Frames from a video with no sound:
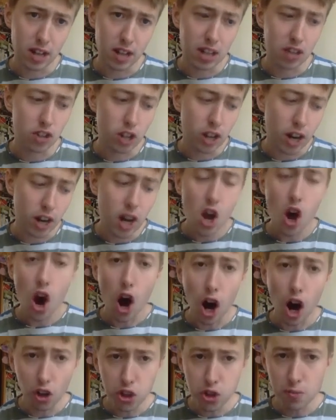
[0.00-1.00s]
is that
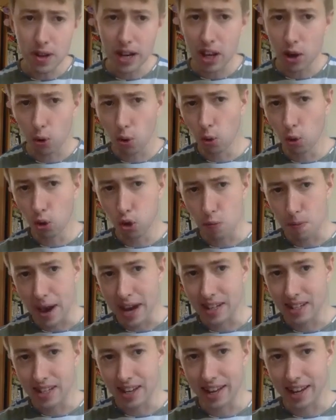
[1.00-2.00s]
ultimately all
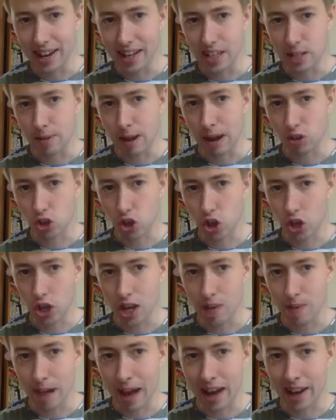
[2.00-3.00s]
debating is about
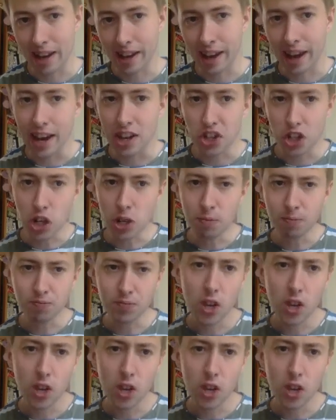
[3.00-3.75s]
time allocation.